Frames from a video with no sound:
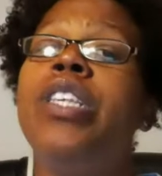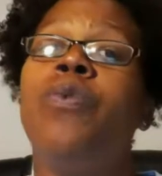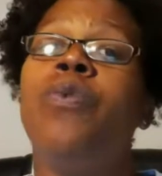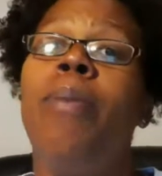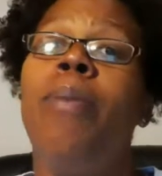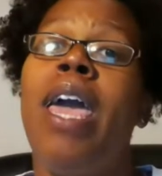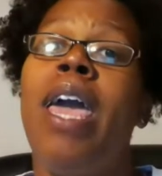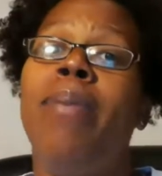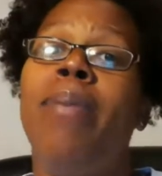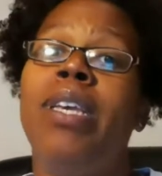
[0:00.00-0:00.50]

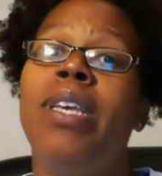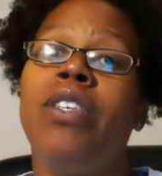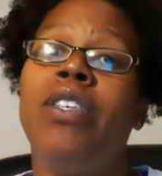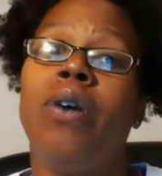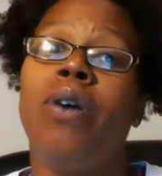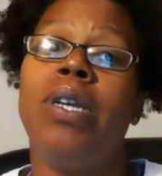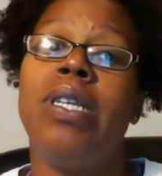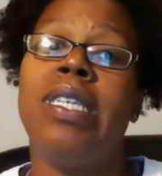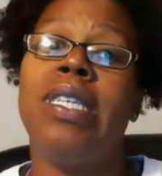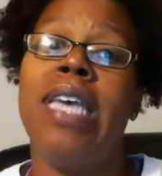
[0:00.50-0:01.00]
what made me
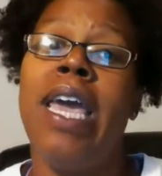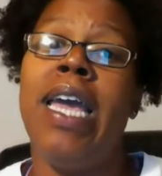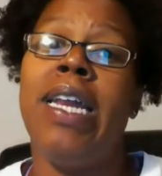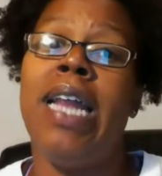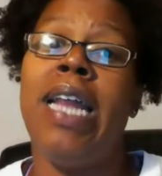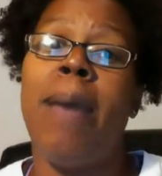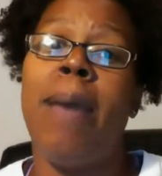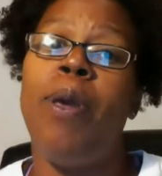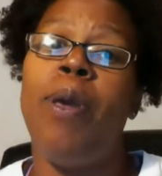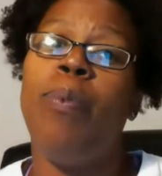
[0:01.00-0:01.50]
start saying
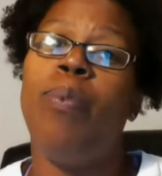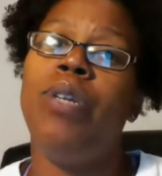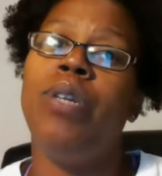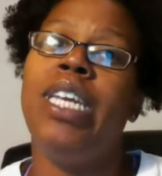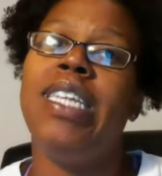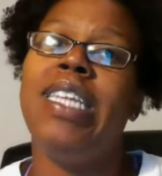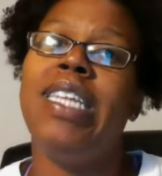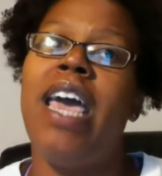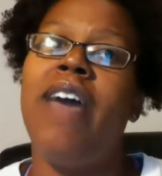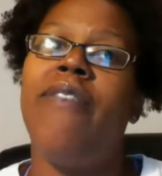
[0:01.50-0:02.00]
that people need
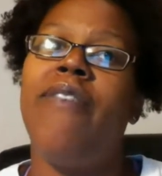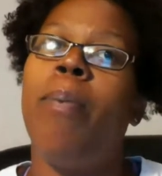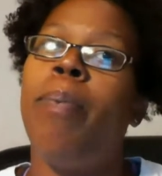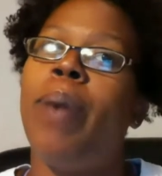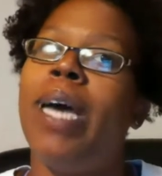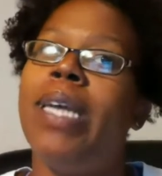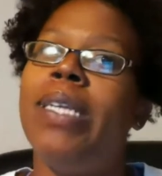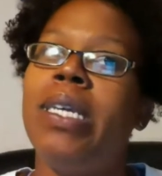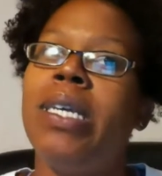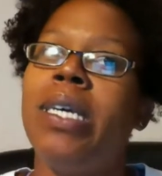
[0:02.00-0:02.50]
to have a
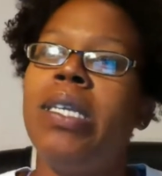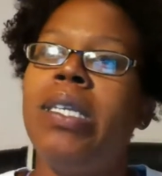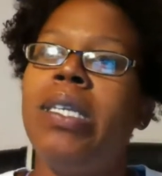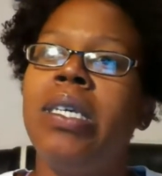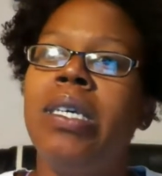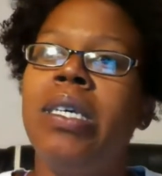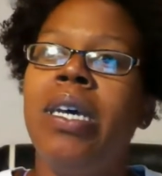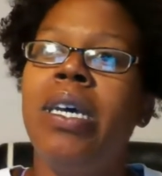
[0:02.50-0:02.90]
budget,